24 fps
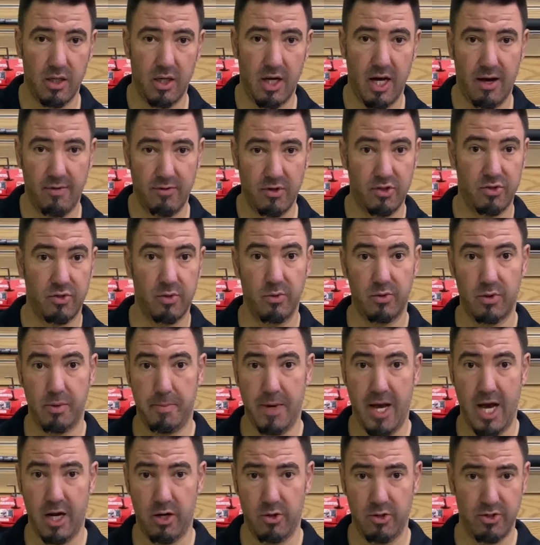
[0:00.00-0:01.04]
Obviously with the
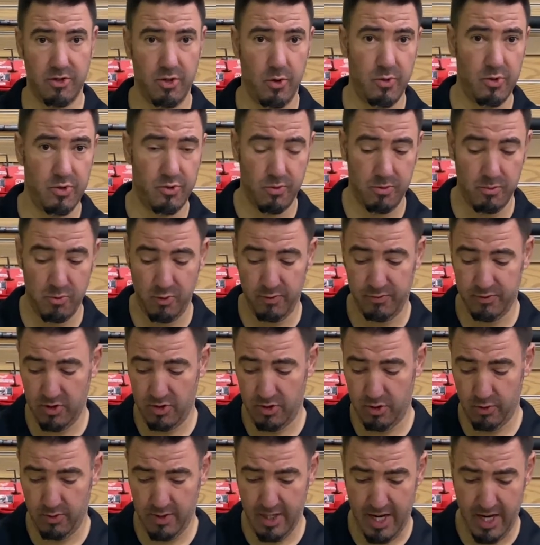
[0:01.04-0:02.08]
batteries, always removed to
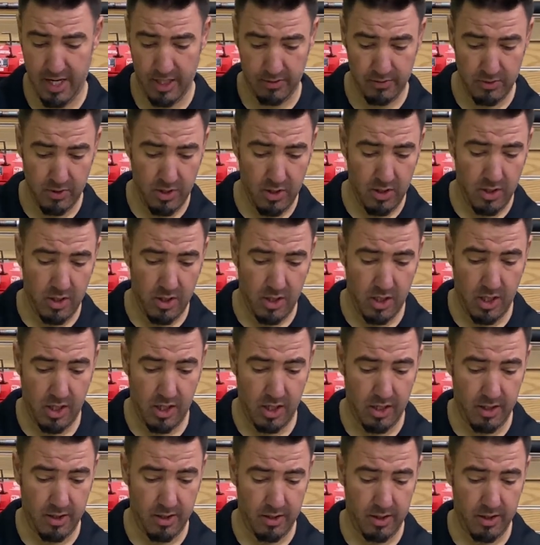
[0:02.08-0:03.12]
do that,
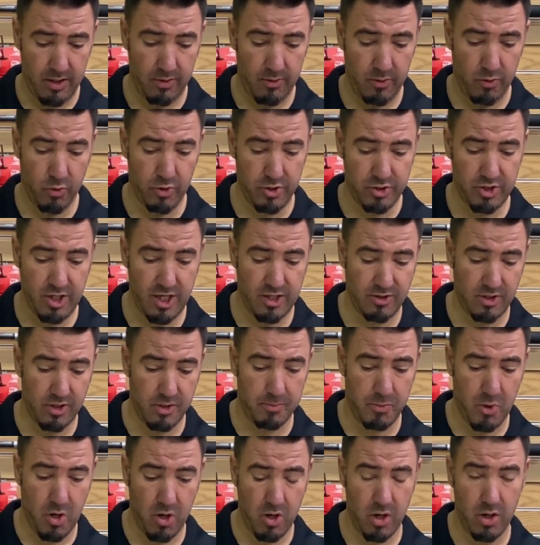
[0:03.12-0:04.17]
or changing the
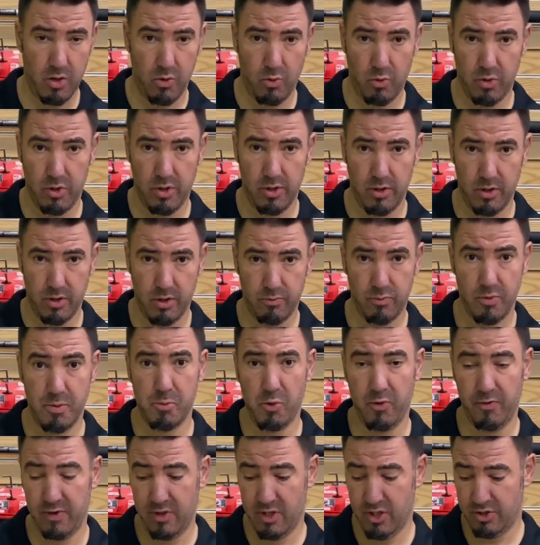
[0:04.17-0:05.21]
bar or
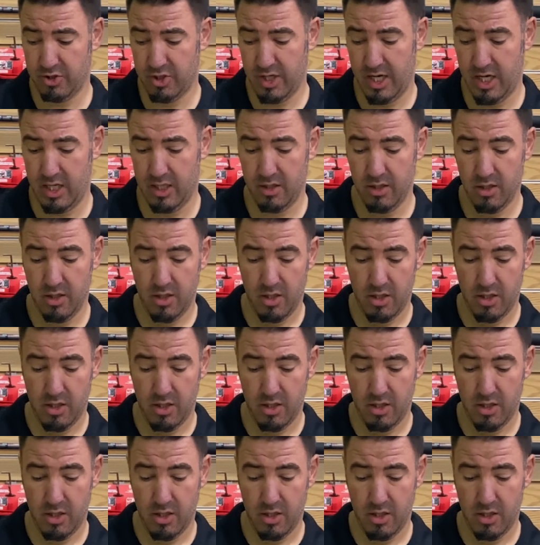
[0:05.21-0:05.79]
removing the chain.